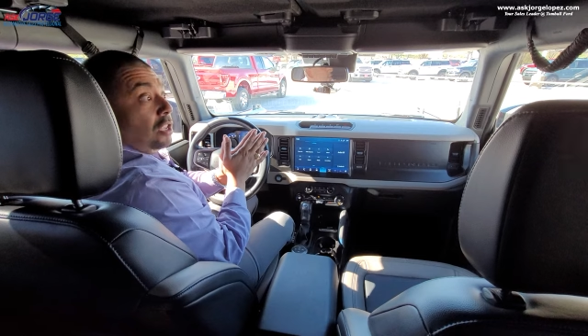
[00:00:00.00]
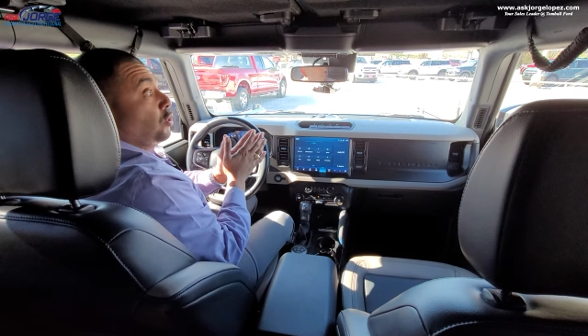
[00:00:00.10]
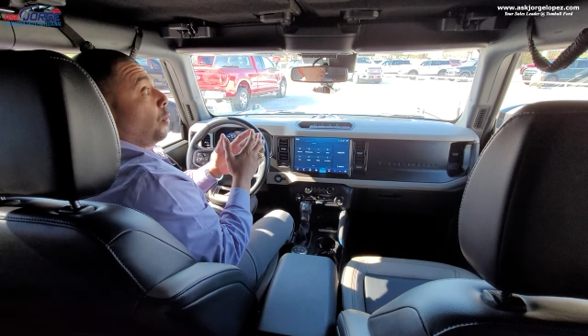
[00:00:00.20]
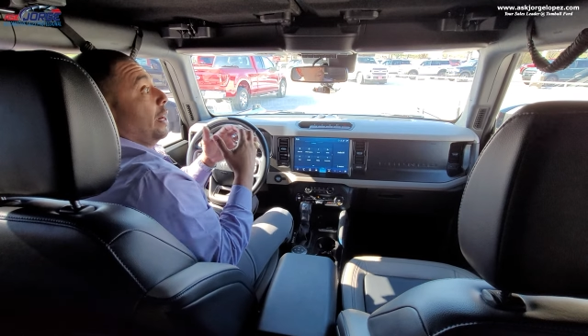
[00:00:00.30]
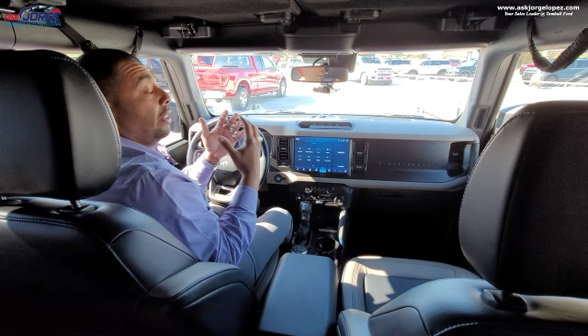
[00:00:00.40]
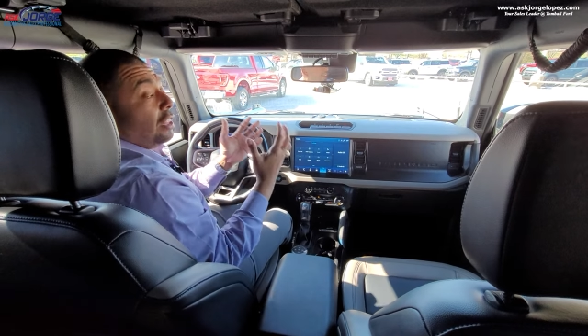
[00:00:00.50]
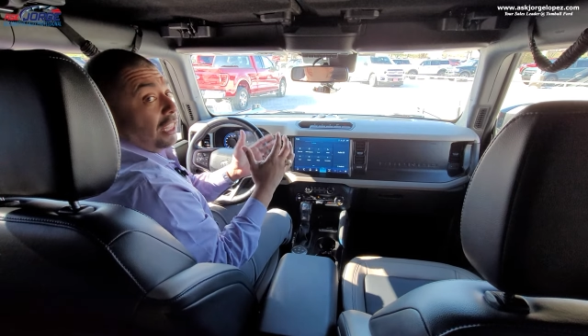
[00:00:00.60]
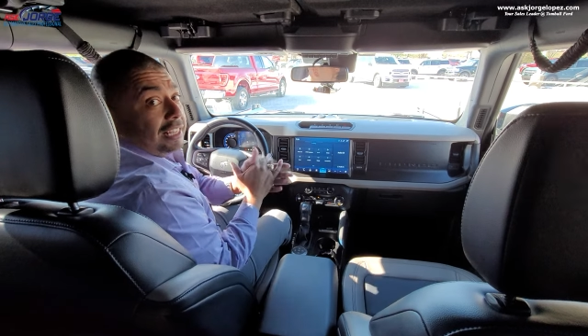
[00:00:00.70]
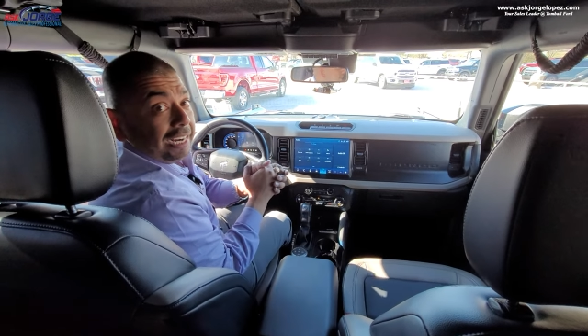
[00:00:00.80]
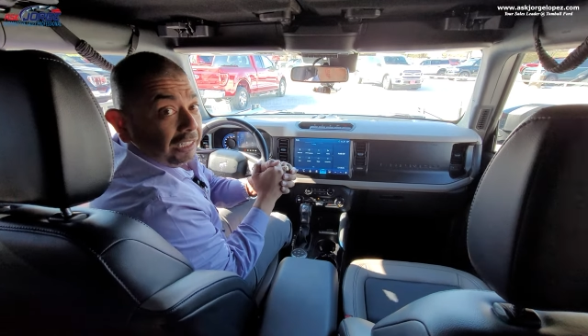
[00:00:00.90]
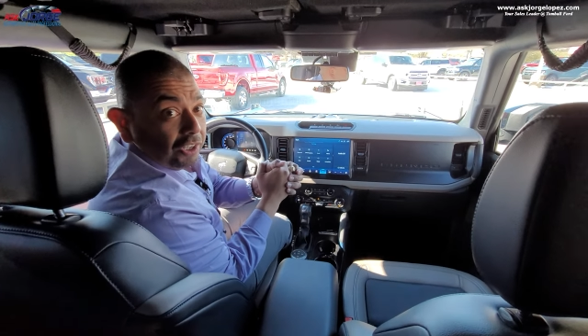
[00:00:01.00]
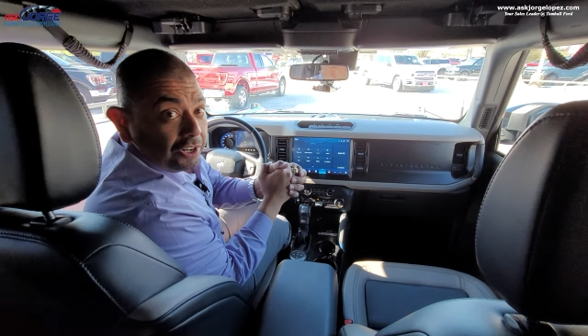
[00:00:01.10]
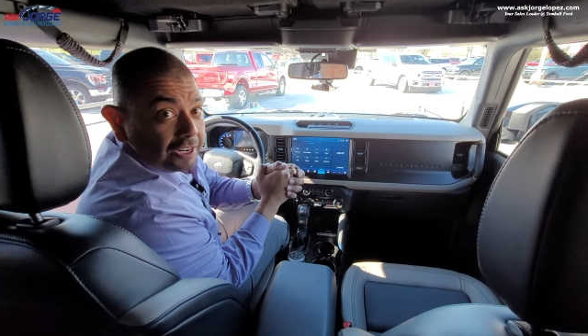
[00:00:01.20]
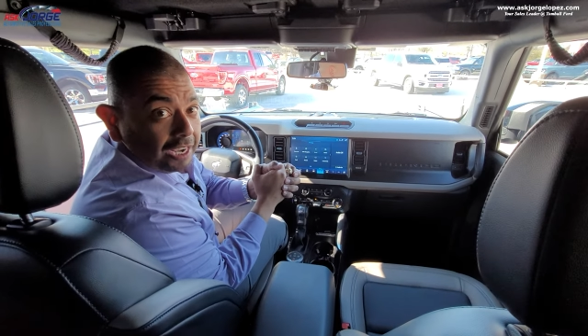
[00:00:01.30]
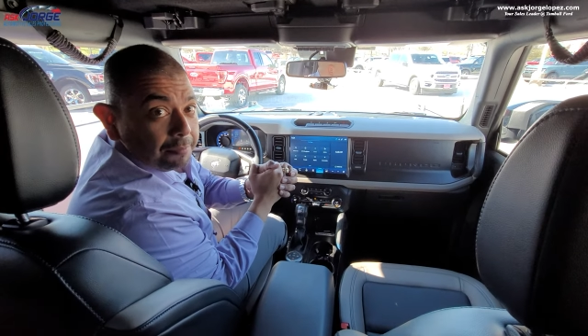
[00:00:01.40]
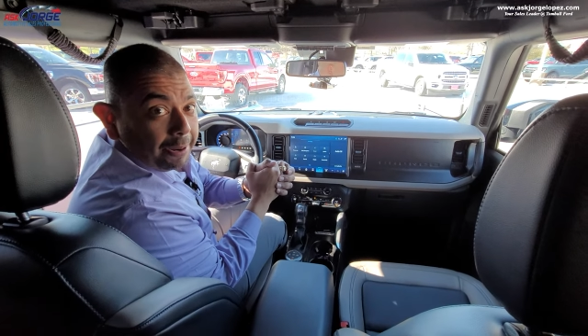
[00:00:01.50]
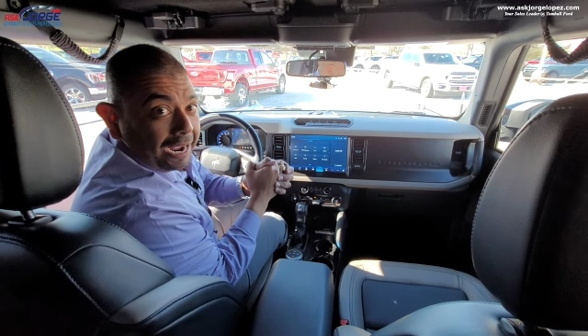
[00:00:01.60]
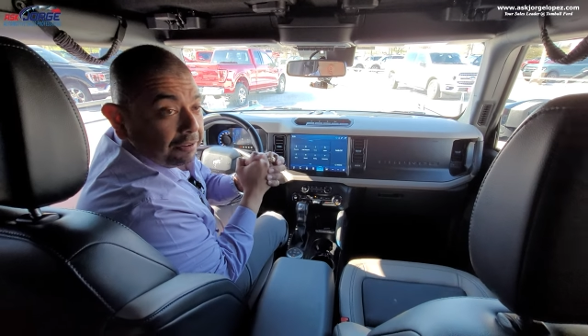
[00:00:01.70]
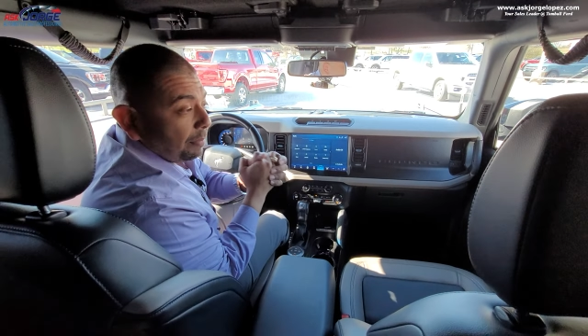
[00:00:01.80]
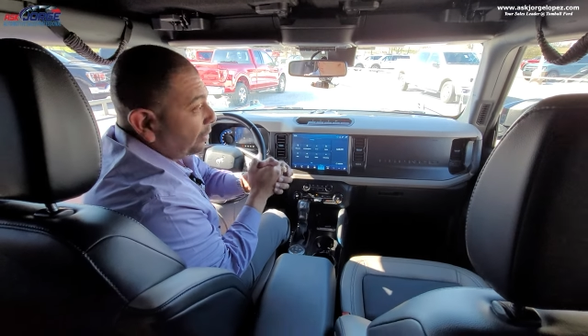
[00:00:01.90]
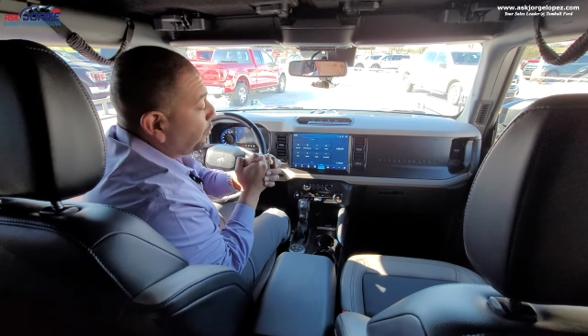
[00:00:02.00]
So another thing that I learned about my